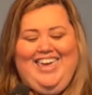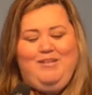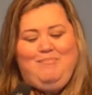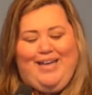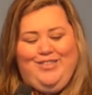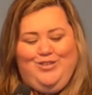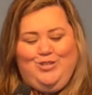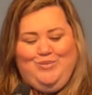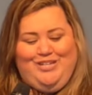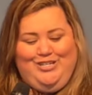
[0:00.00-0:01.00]
in Matthew
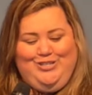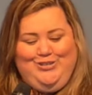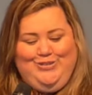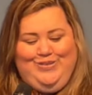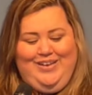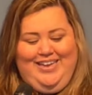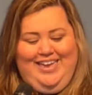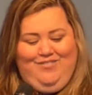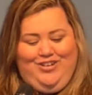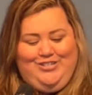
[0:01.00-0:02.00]
22,
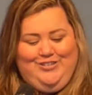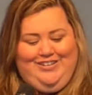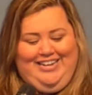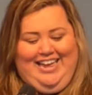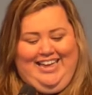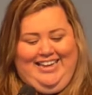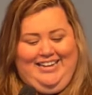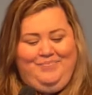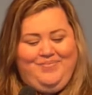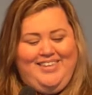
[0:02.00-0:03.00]
verse
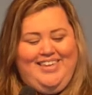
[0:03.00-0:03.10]
39.